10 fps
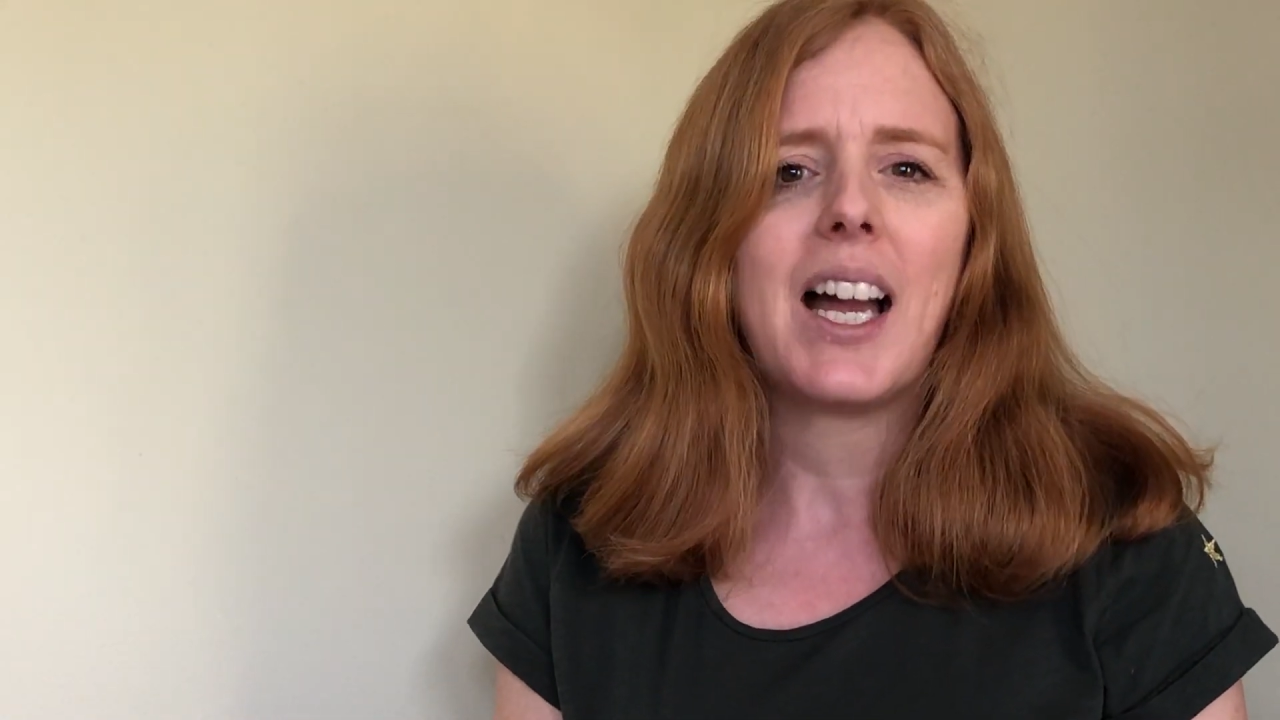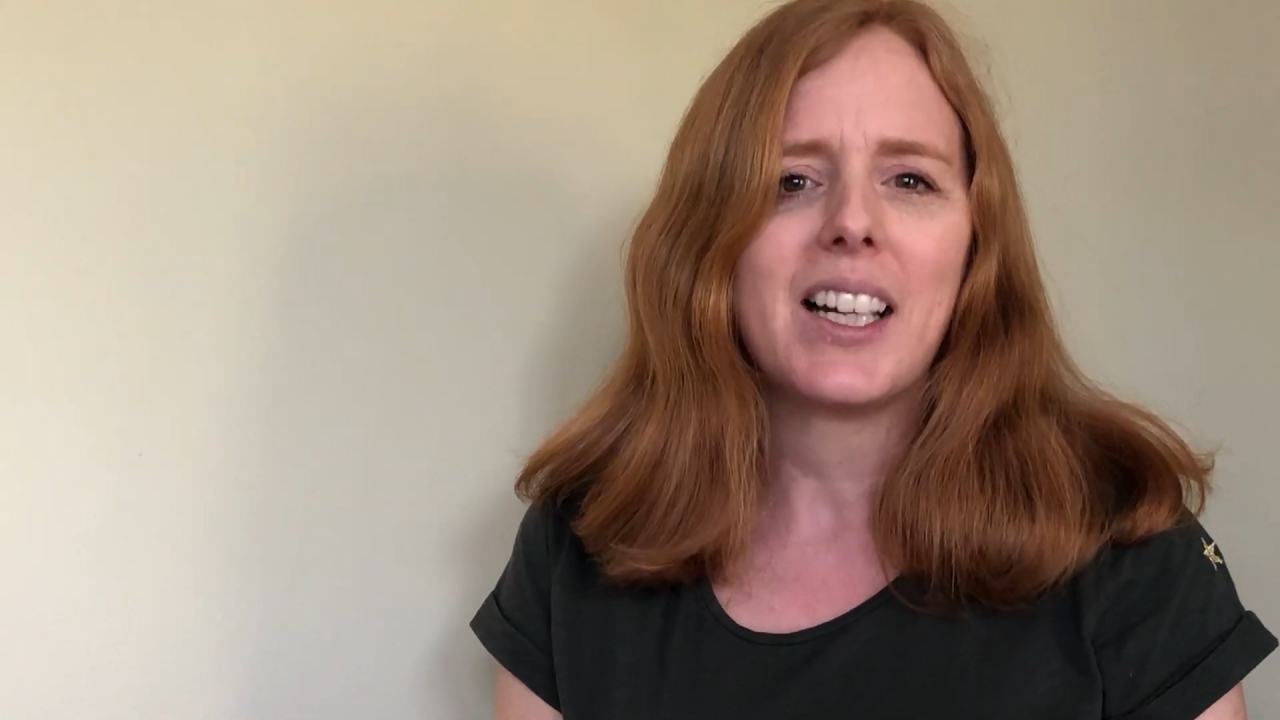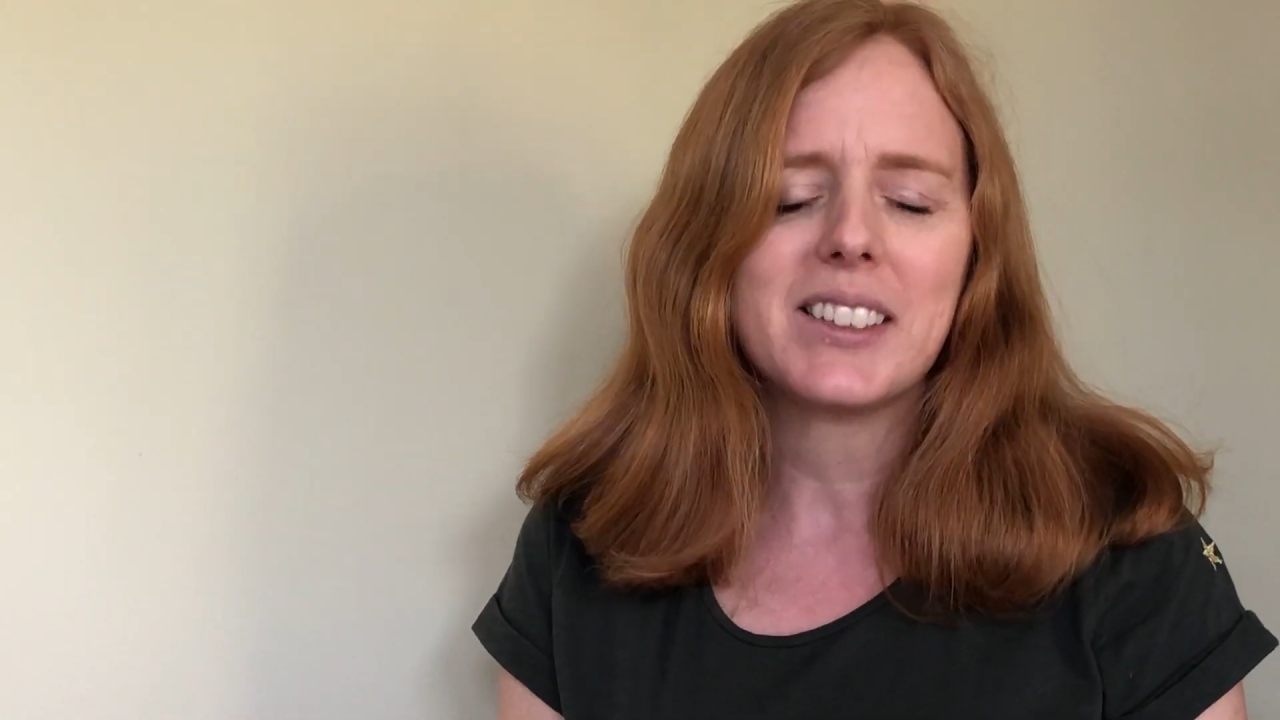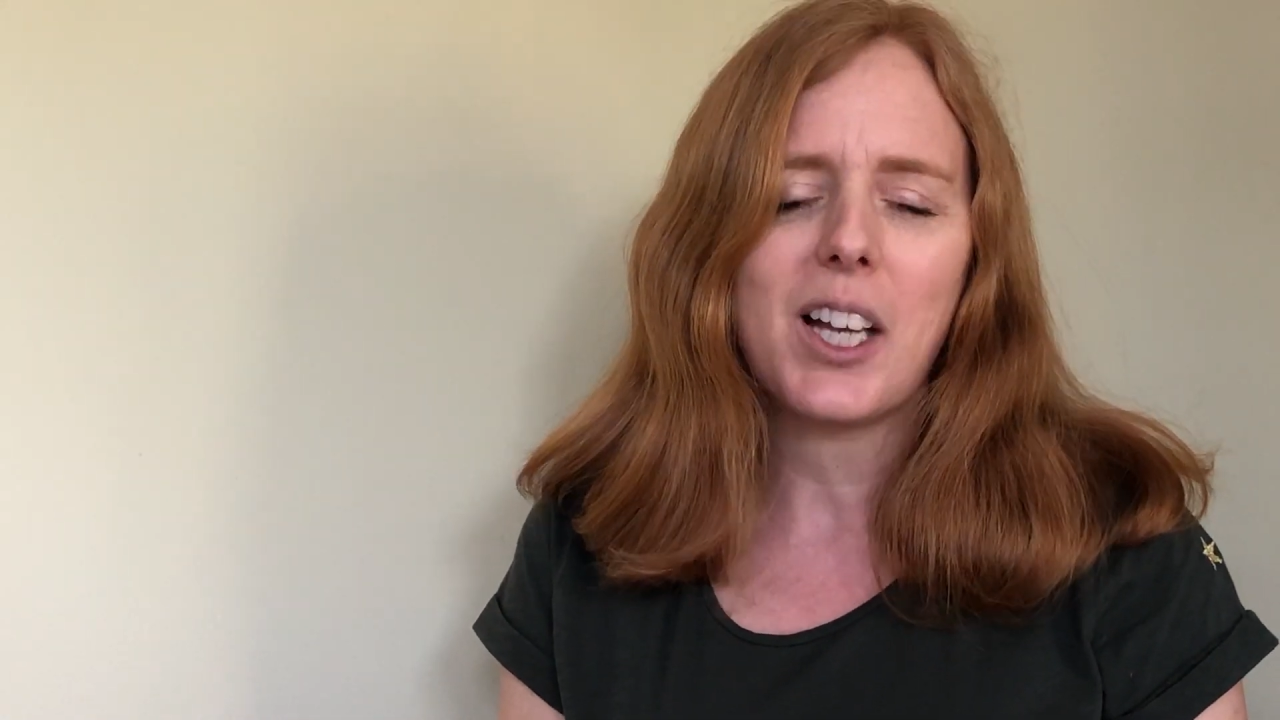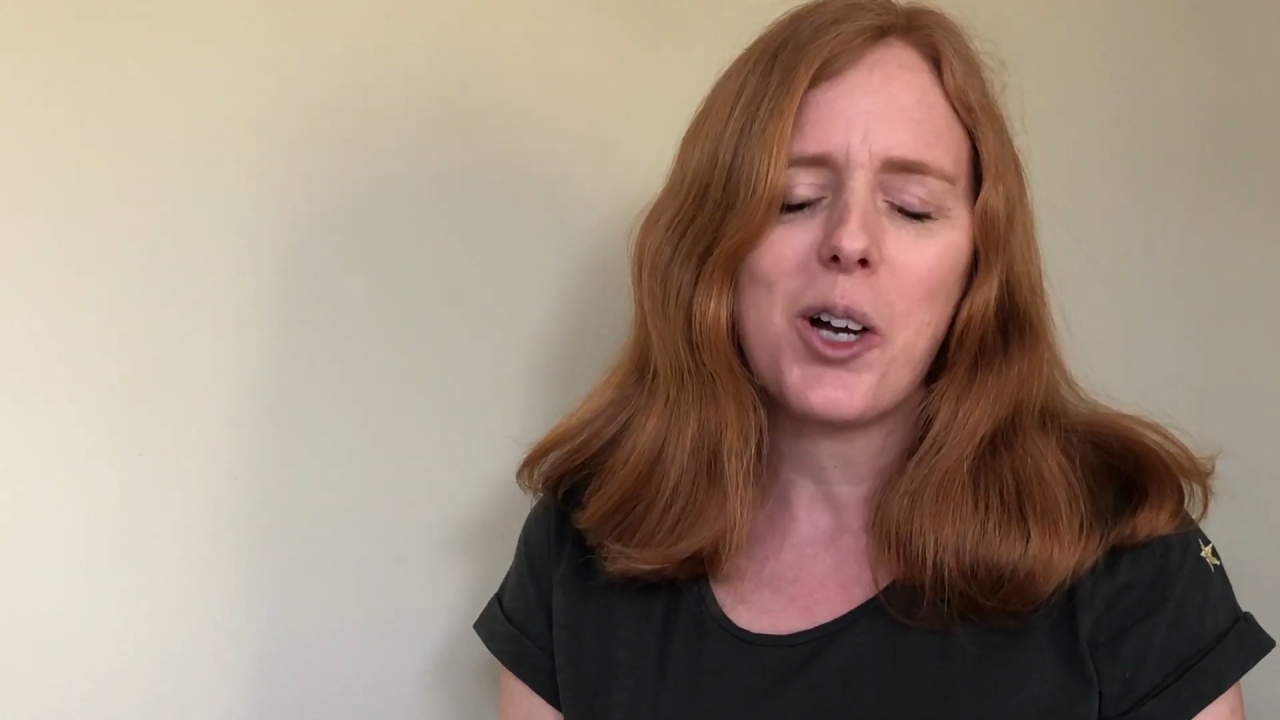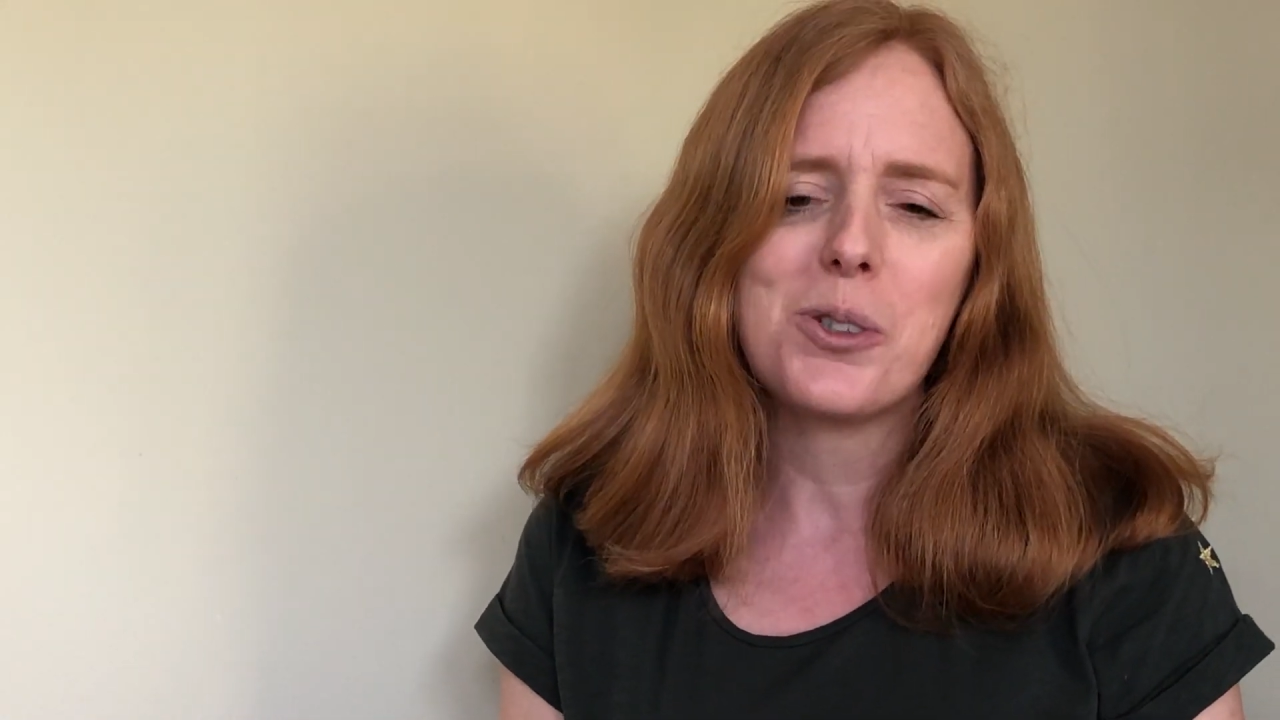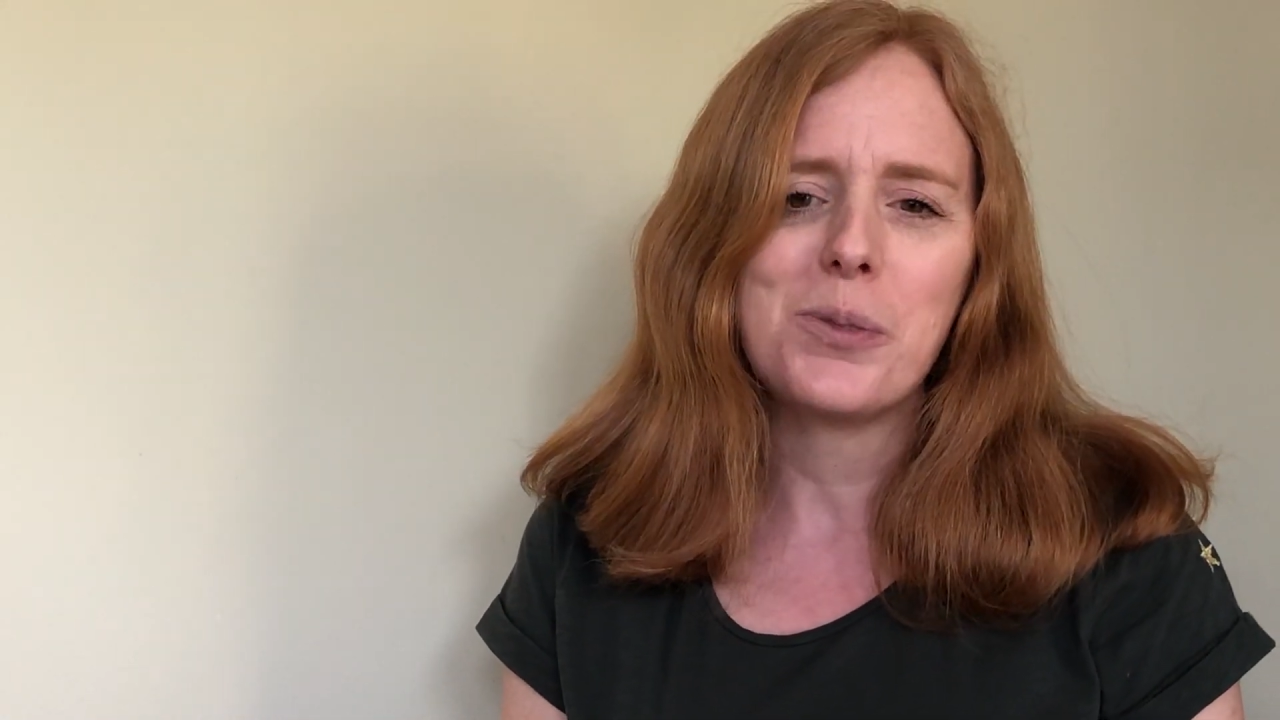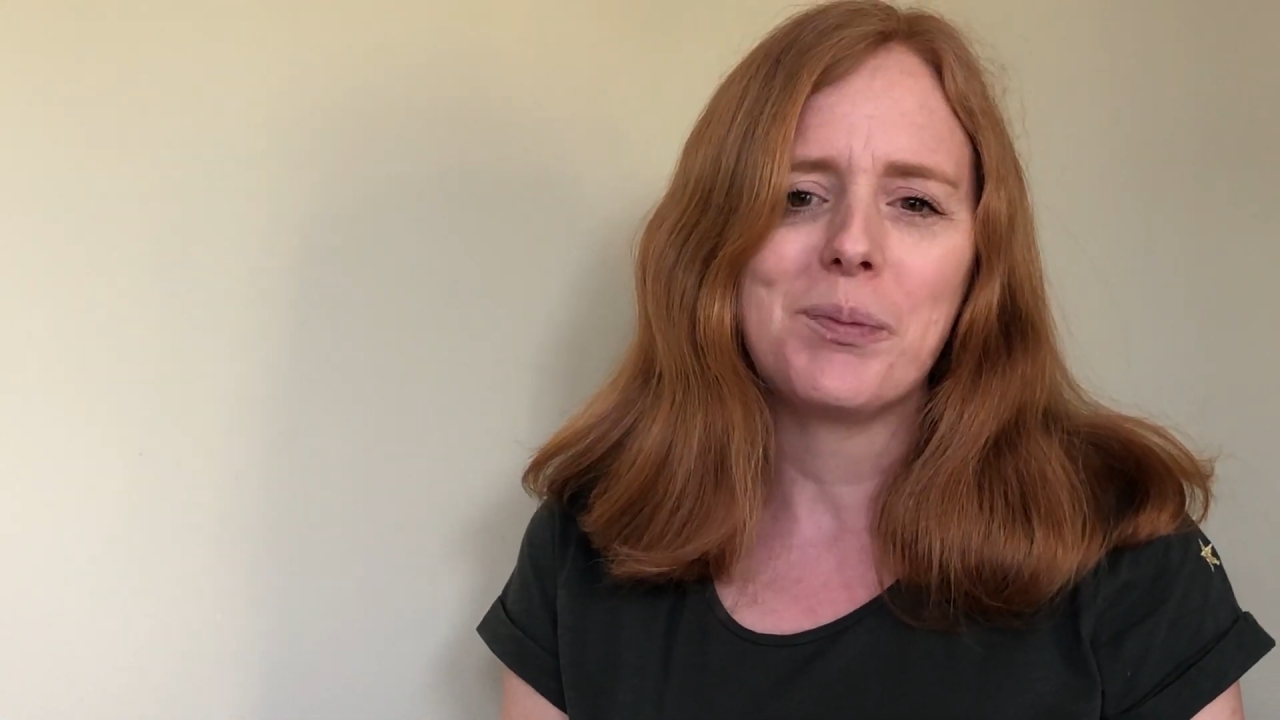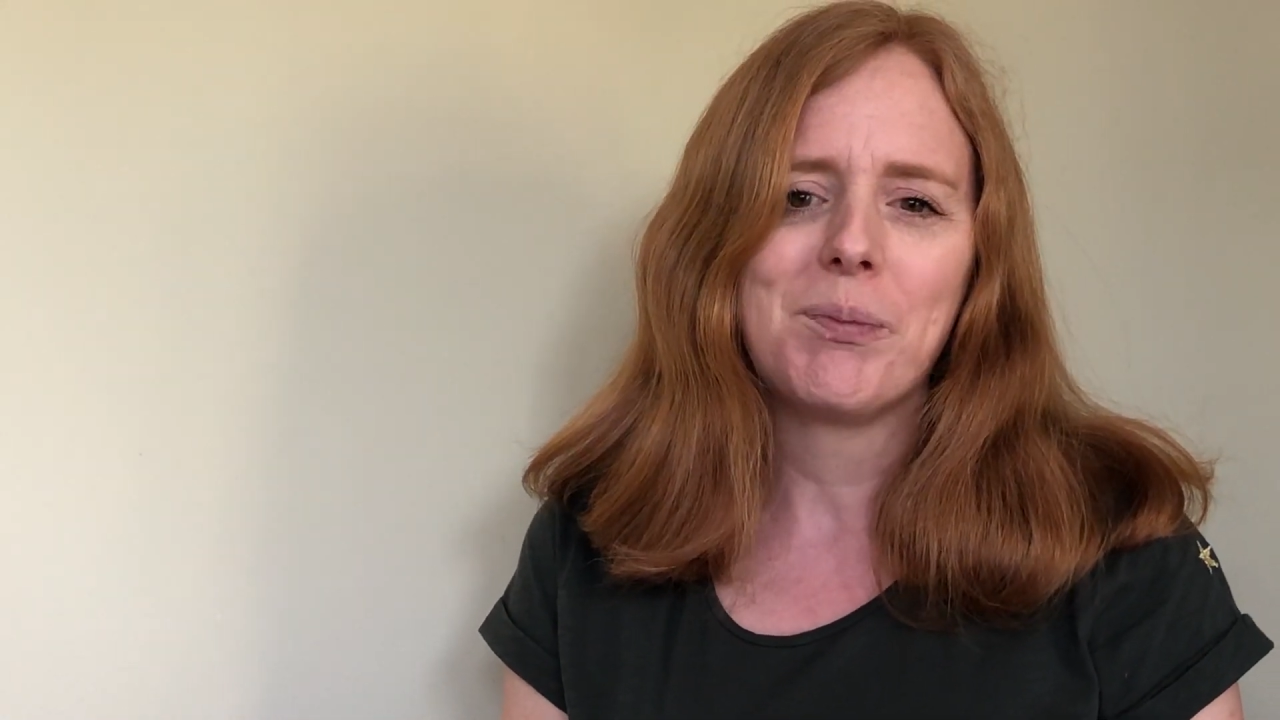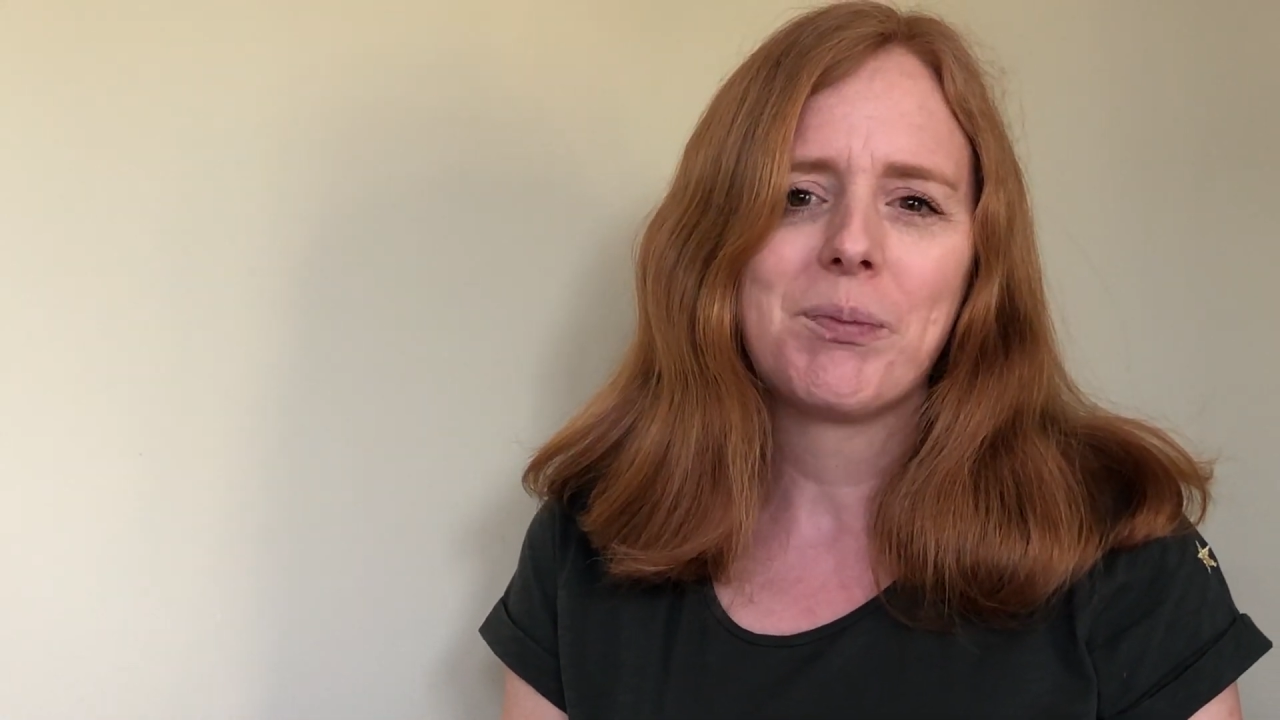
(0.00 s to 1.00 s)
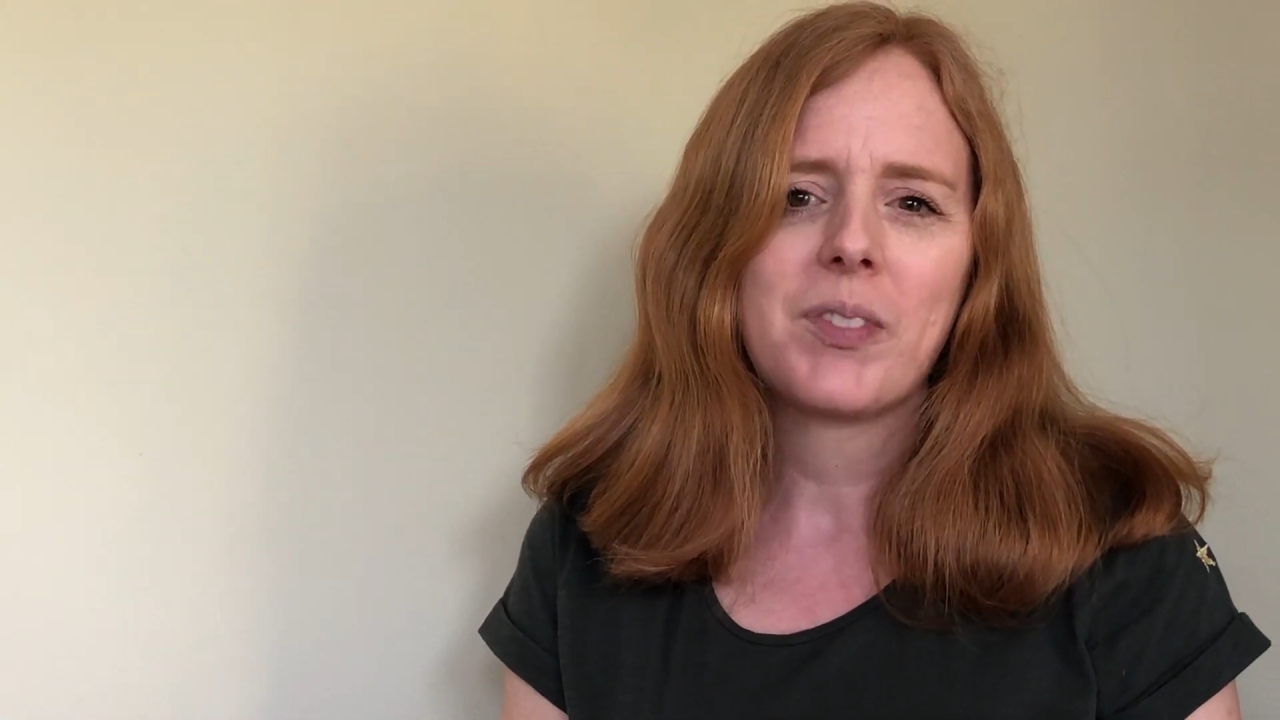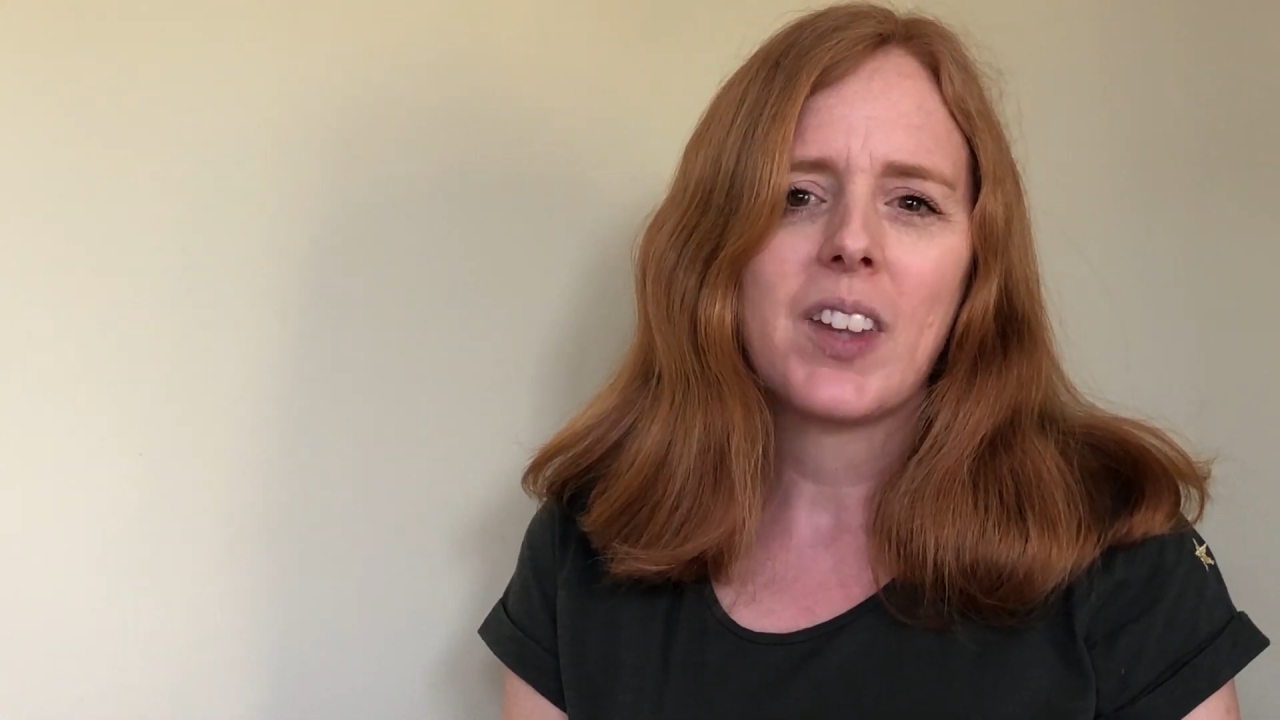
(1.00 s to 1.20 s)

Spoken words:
at Home.